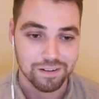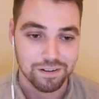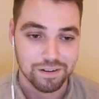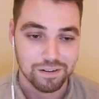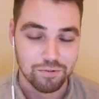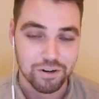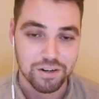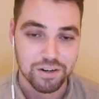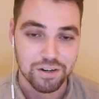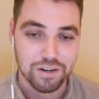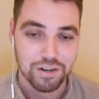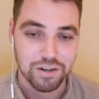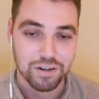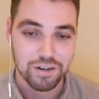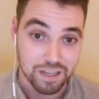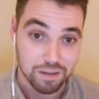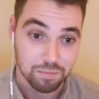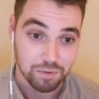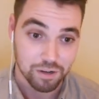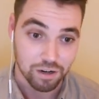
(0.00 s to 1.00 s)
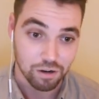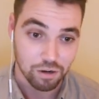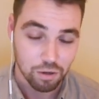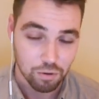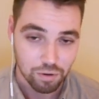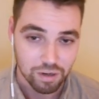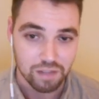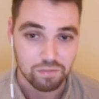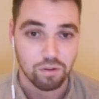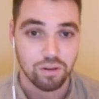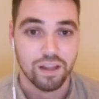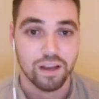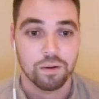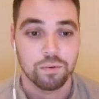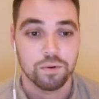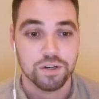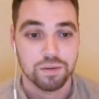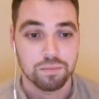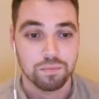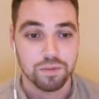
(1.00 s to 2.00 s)
written in some kind of lower level
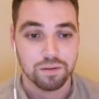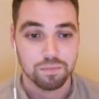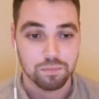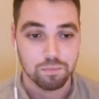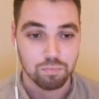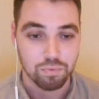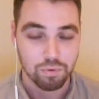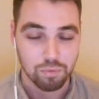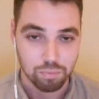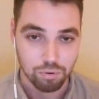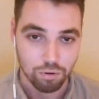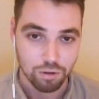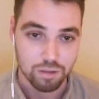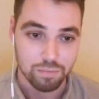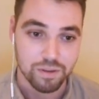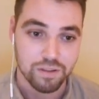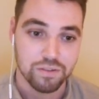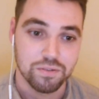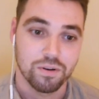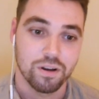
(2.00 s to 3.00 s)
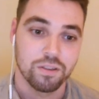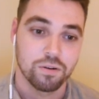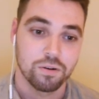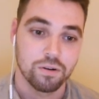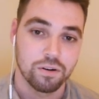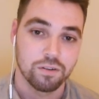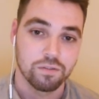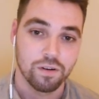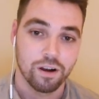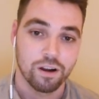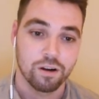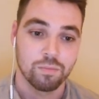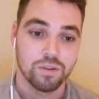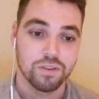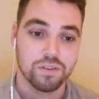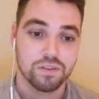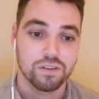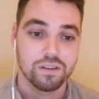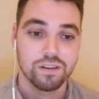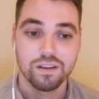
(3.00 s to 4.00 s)
language, and then pull them into other
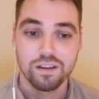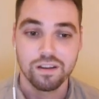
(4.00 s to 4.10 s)
environments.